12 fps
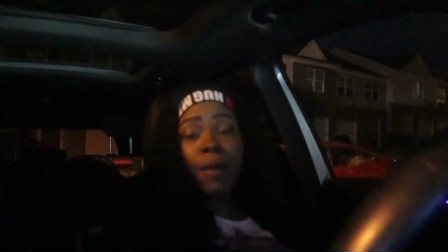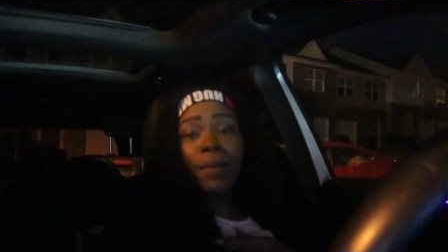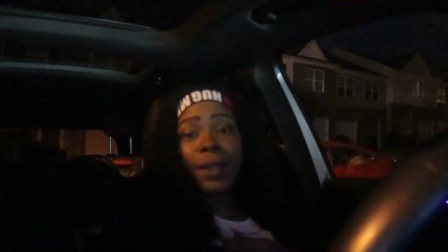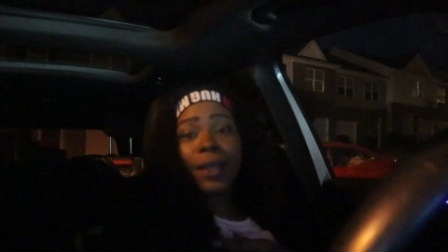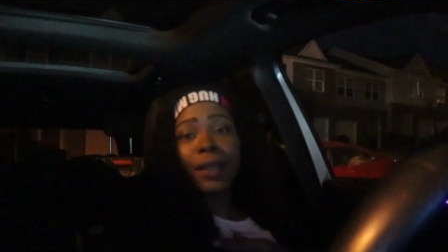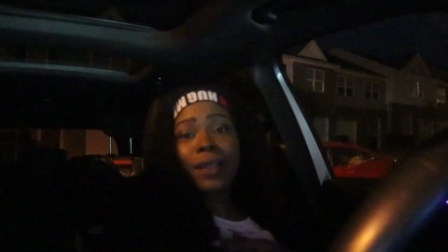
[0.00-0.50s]

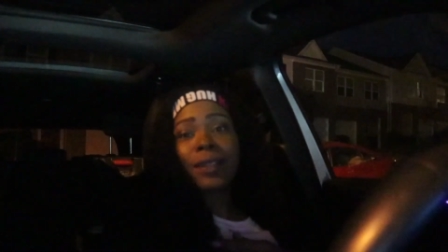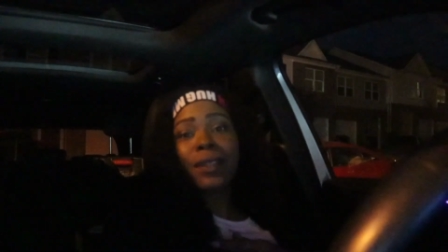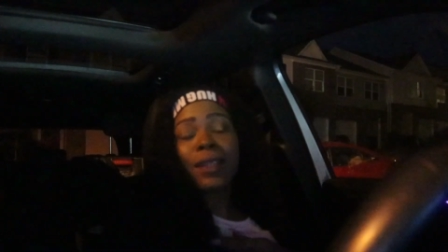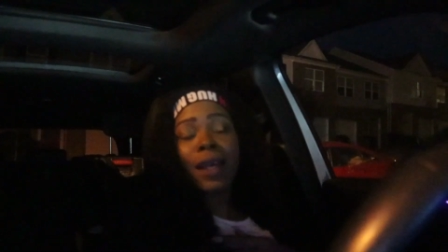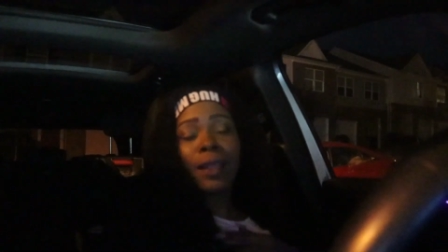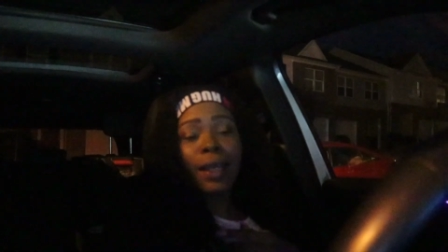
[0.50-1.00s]

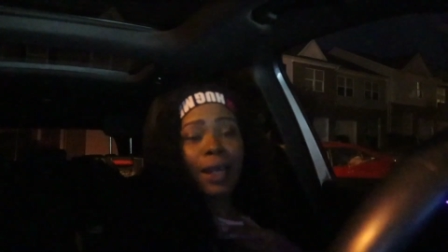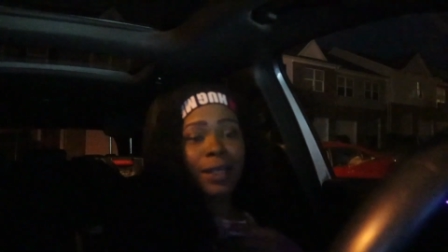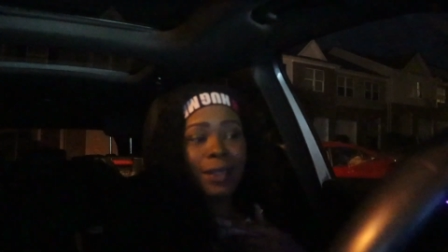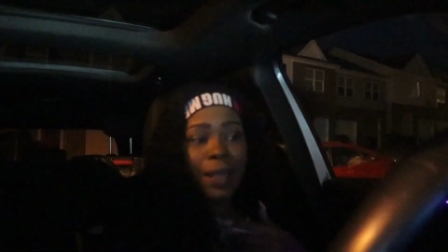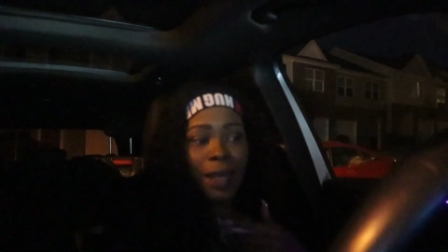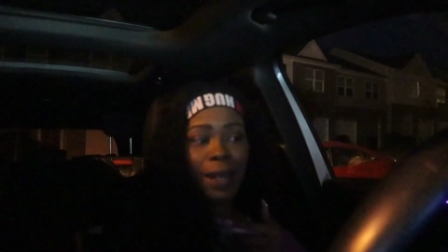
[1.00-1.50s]
because like I
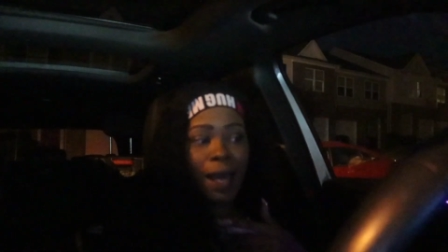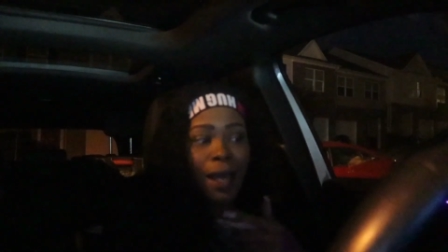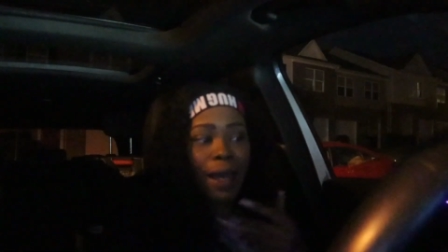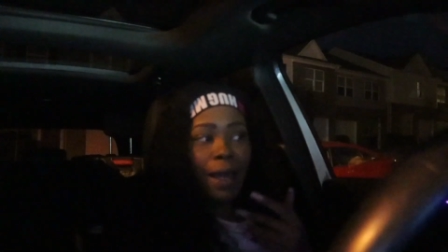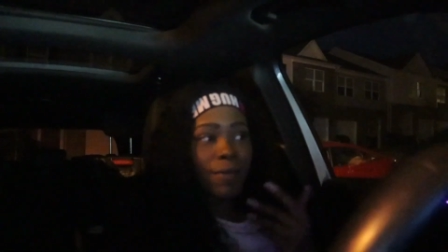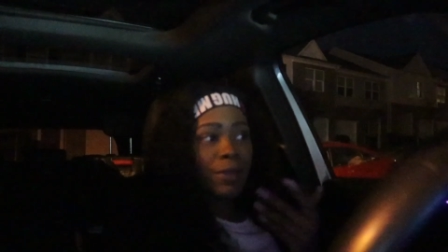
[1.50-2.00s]
said, I
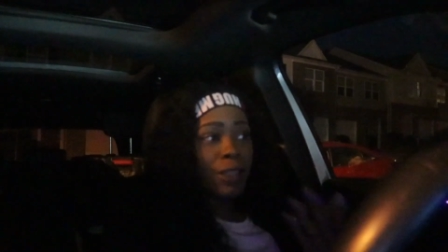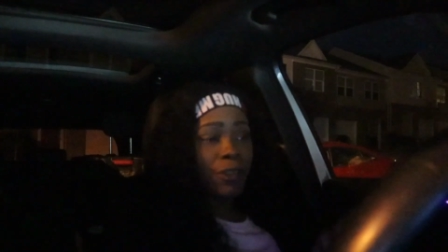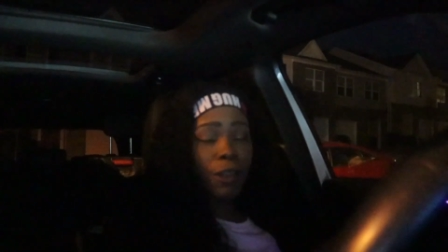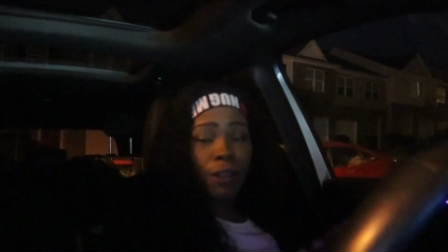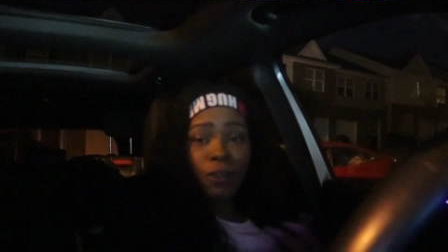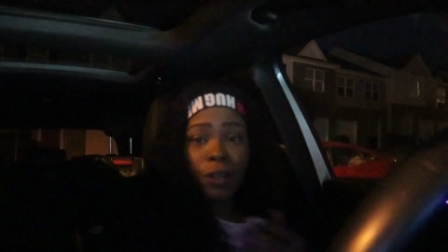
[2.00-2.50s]
have
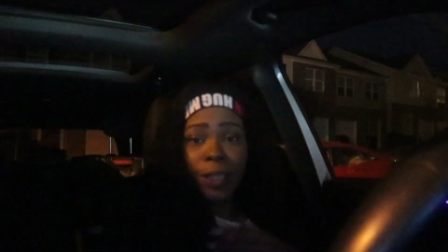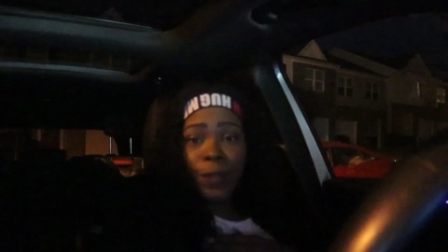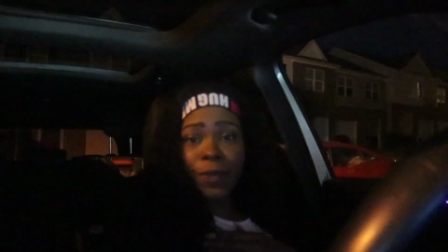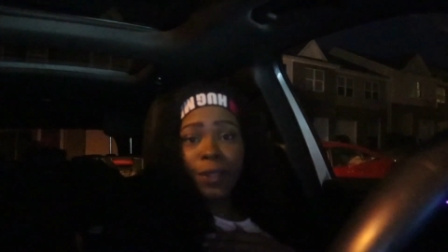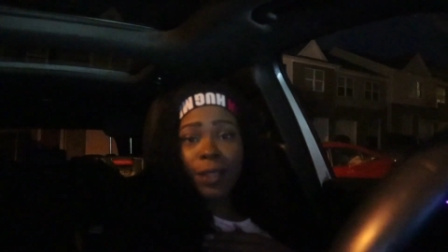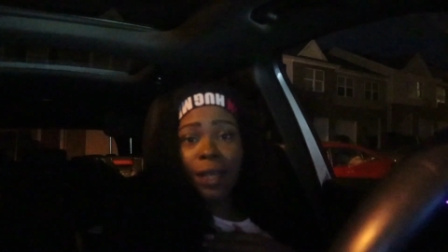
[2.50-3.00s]
t-shirt
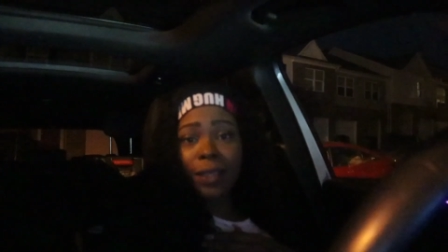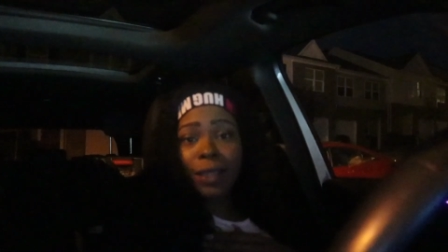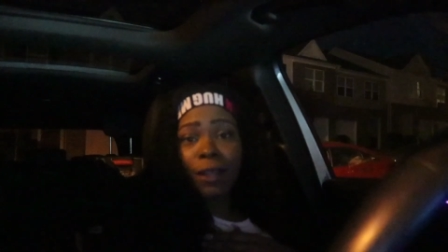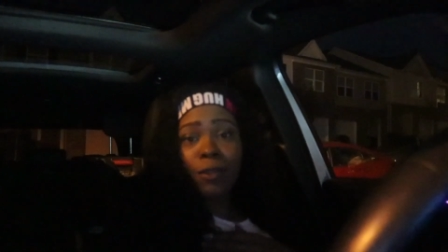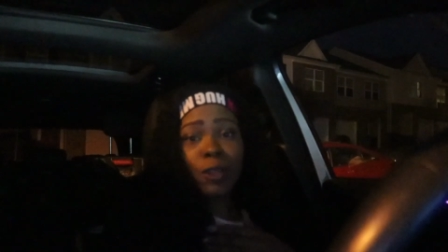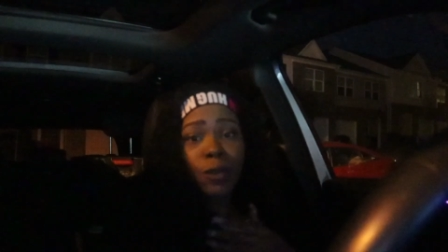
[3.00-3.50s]
transfers. I
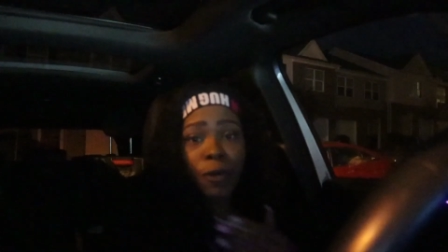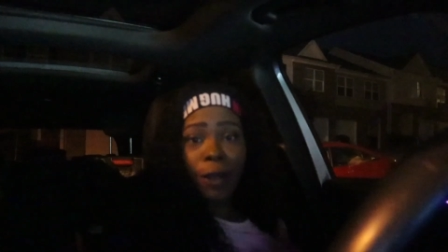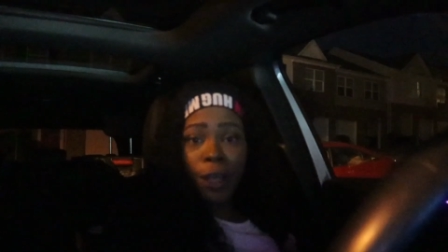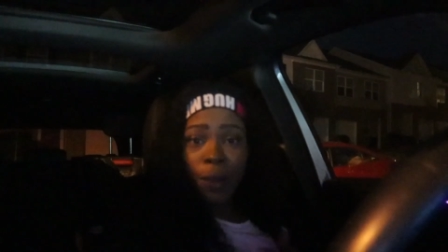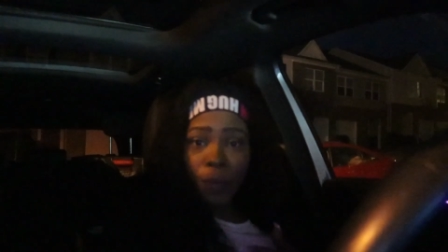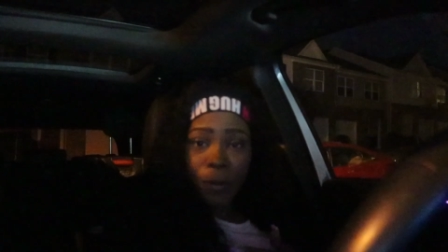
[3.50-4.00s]
sell
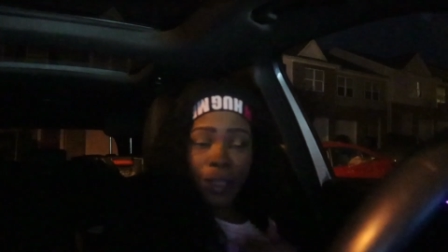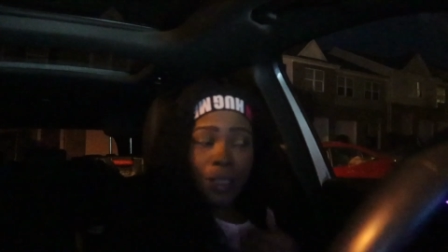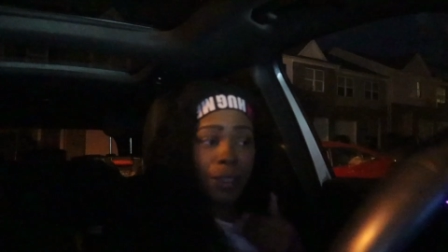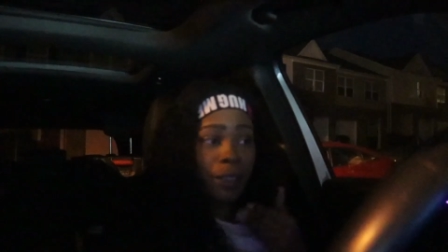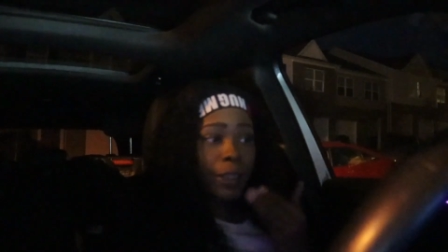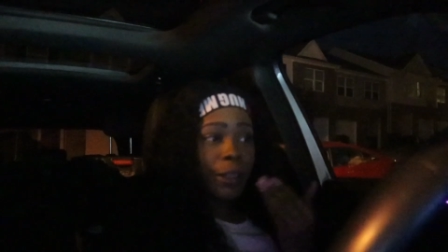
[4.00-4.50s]
screen
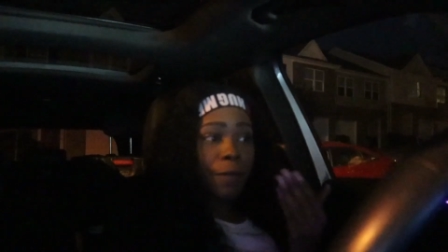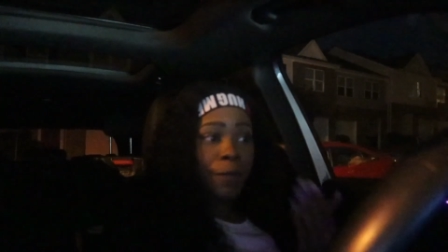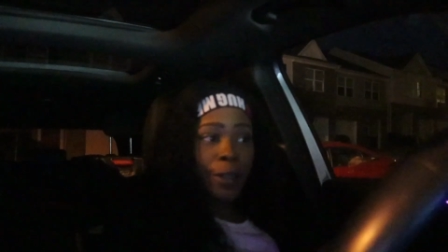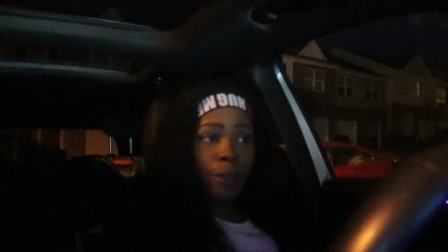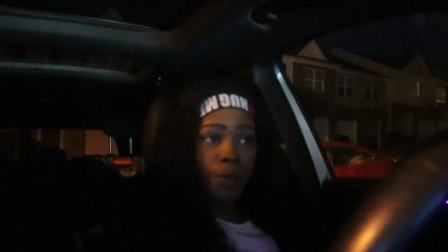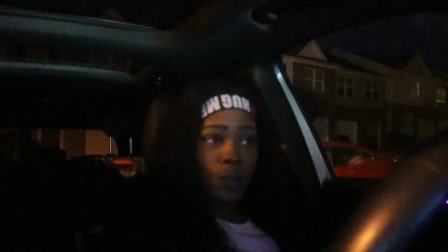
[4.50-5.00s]
prints, clear
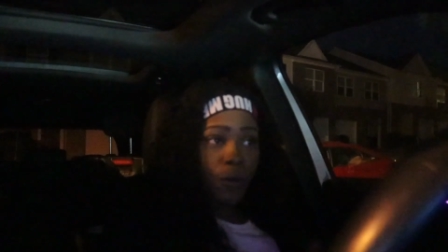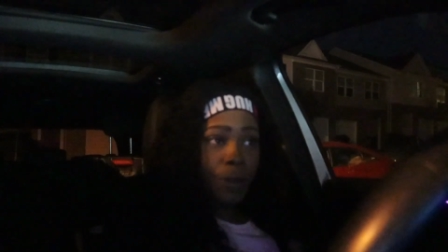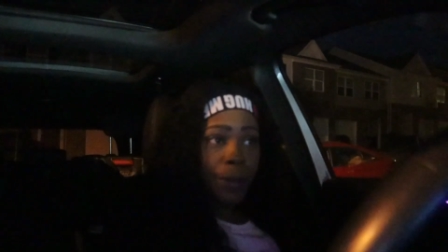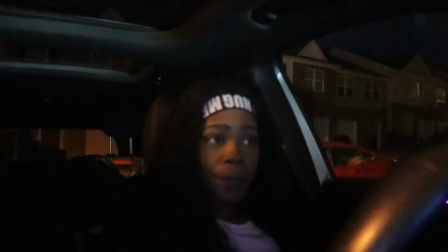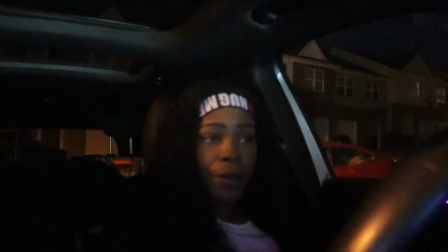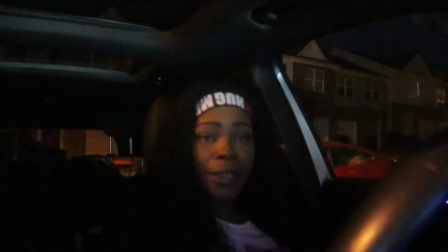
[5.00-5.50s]
film
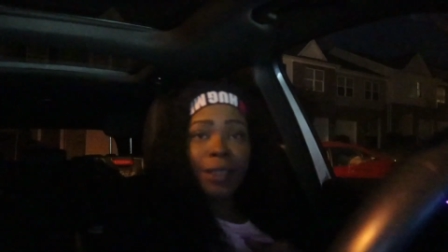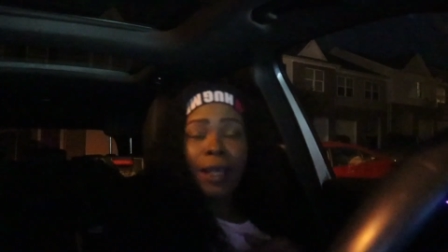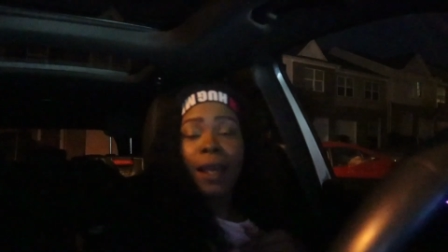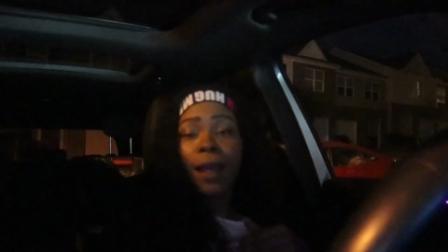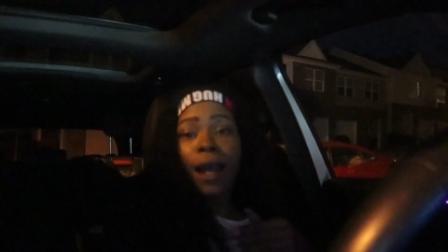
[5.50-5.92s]
screen prints.